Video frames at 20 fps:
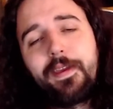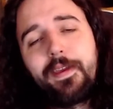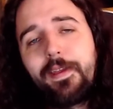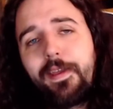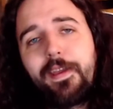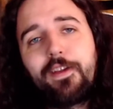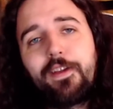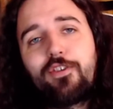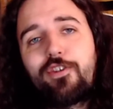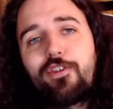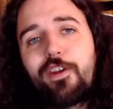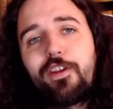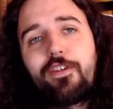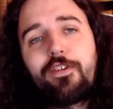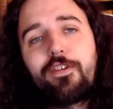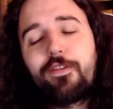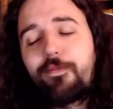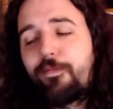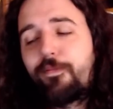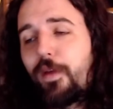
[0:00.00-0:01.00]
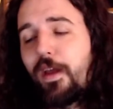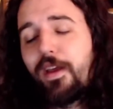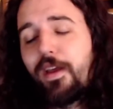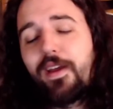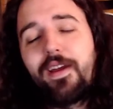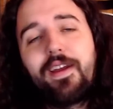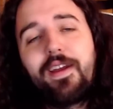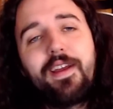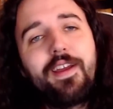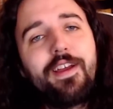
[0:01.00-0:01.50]
he is just
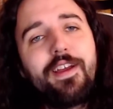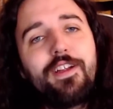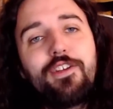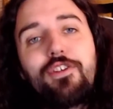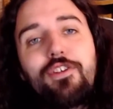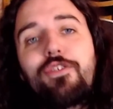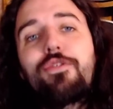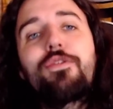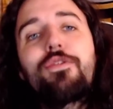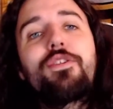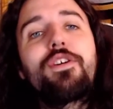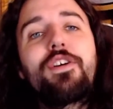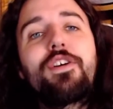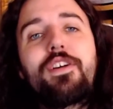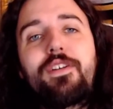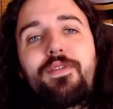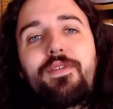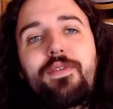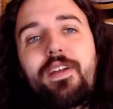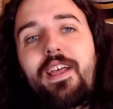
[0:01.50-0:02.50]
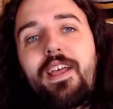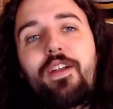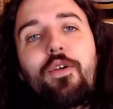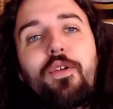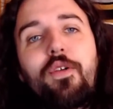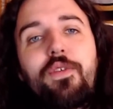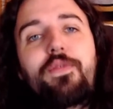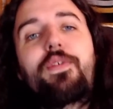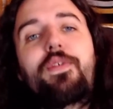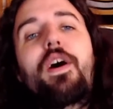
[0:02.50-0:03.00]
too good for that
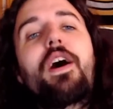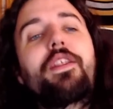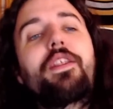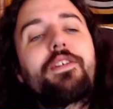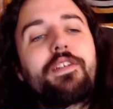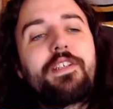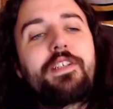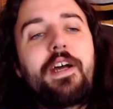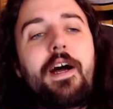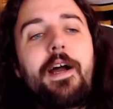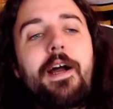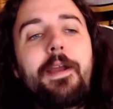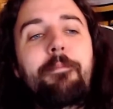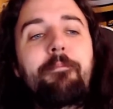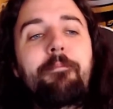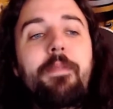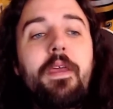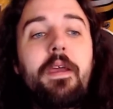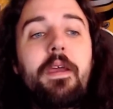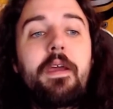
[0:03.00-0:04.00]
old father time.